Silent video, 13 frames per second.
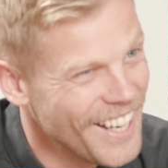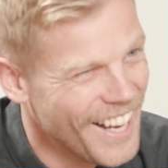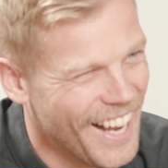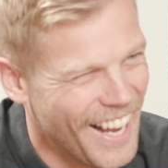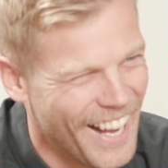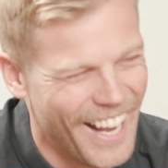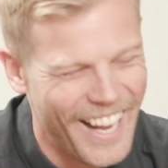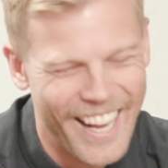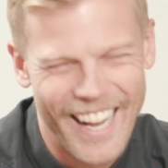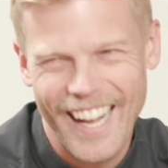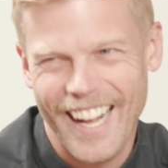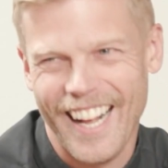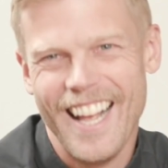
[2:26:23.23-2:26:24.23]

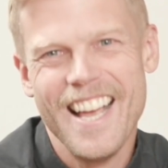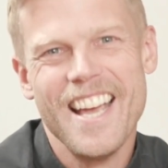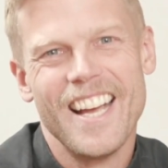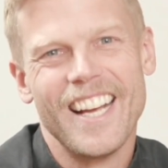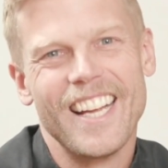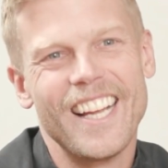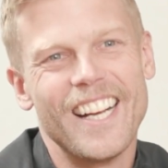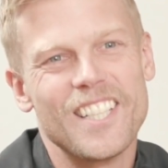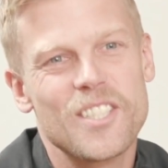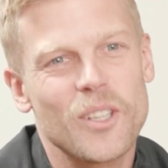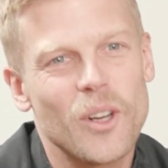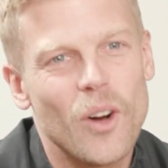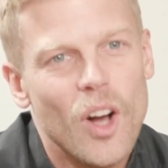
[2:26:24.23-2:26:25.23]
Yeah,
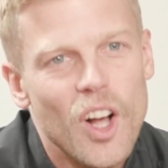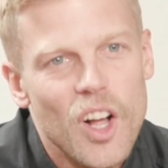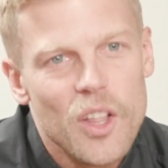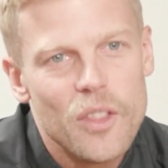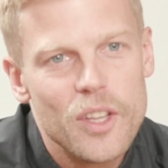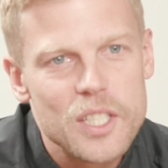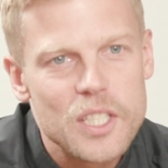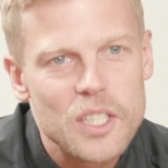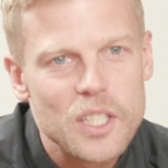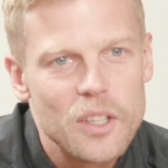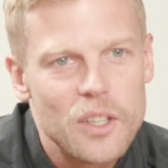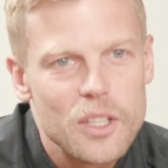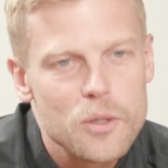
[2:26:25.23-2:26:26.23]
so
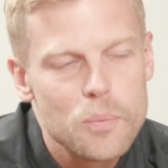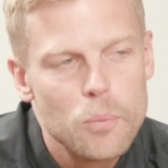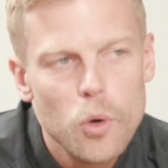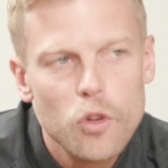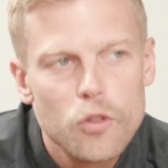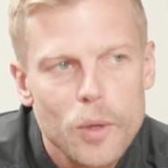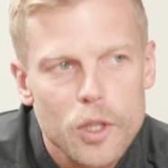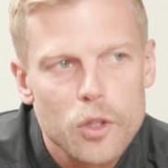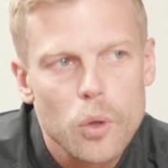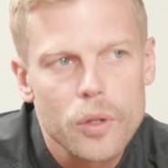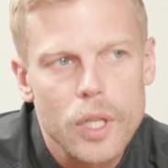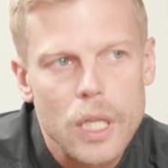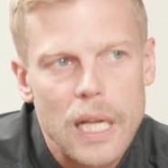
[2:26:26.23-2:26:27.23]
this movement
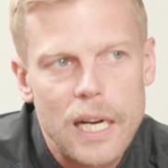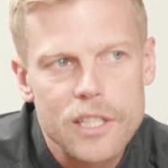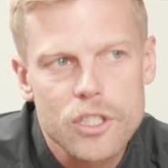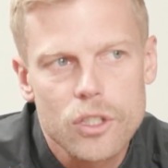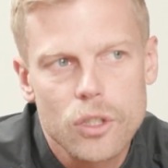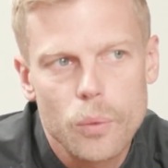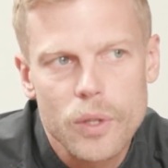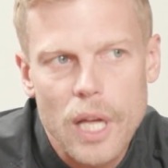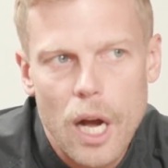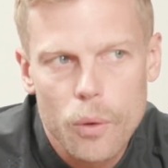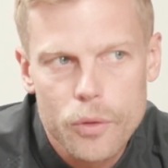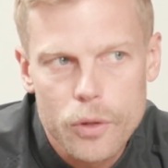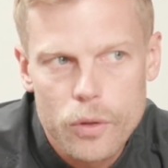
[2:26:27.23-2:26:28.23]
toward the classical
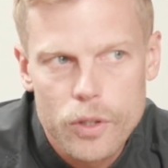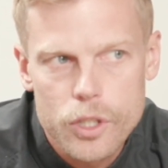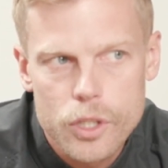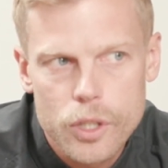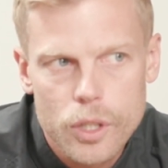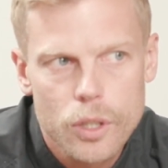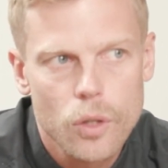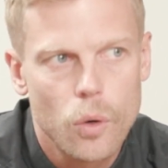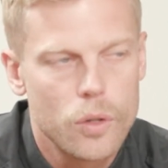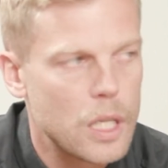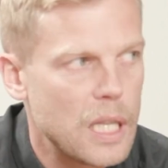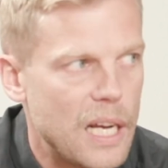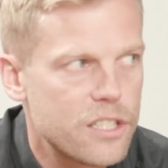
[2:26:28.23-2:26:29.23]
without the Christian or
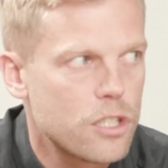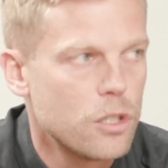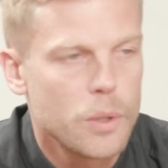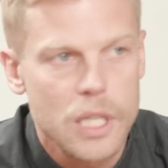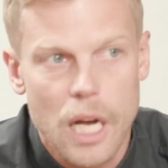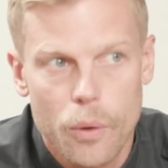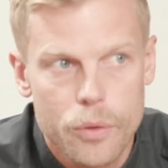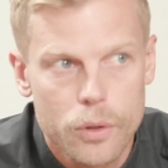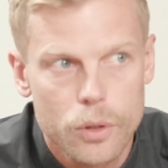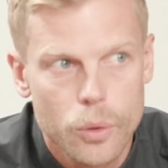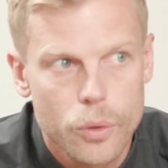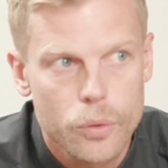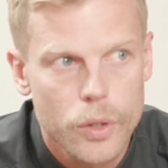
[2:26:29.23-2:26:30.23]
the classical without the
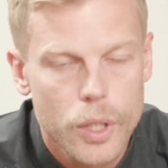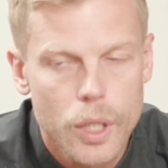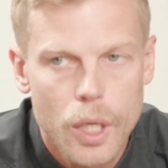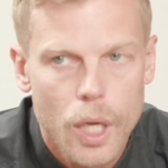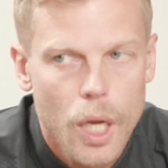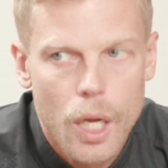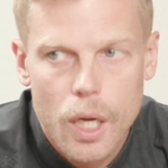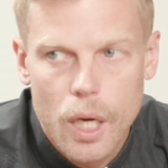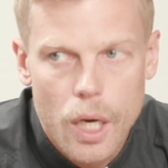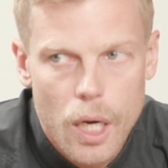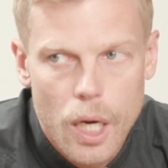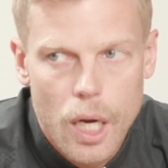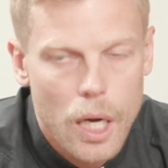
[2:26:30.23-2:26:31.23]
Lutheran,
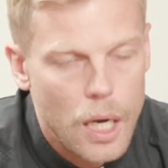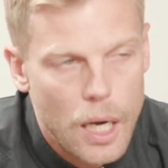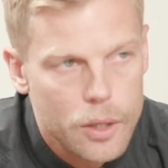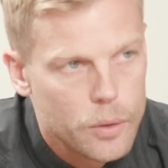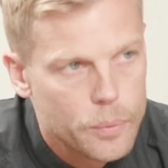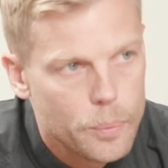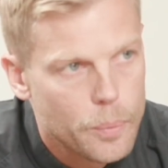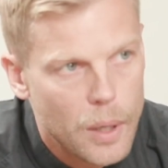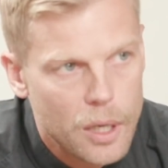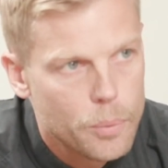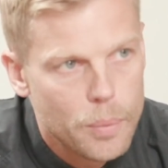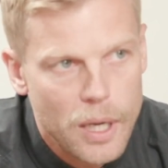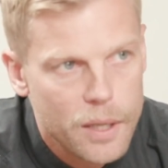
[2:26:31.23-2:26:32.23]
I
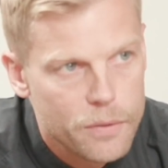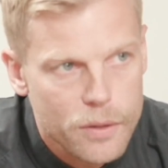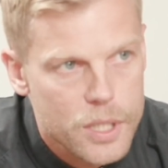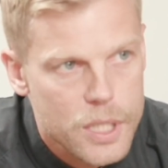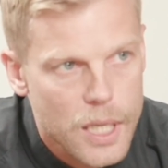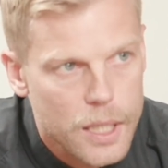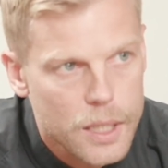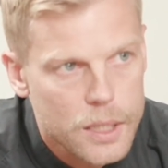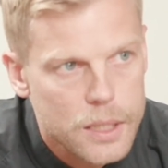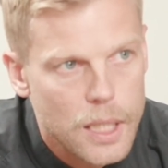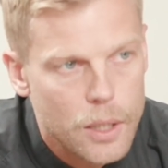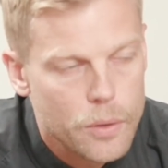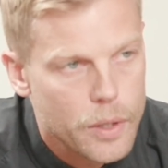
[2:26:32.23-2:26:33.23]
don't buy it for a second.
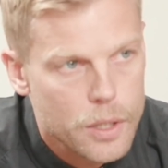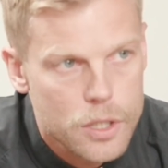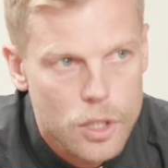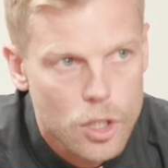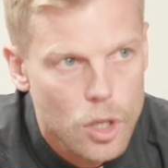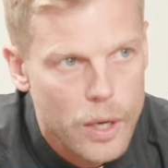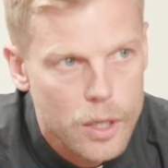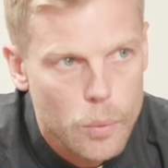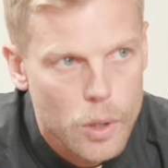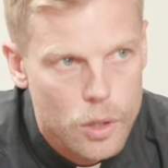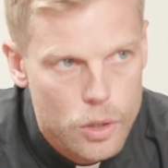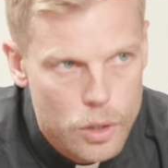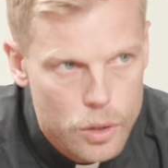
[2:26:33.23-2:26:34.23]
I don't think it's going to go
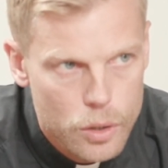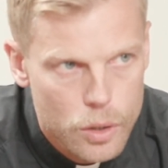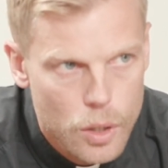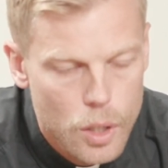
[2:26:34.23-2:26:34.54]
anywhere good.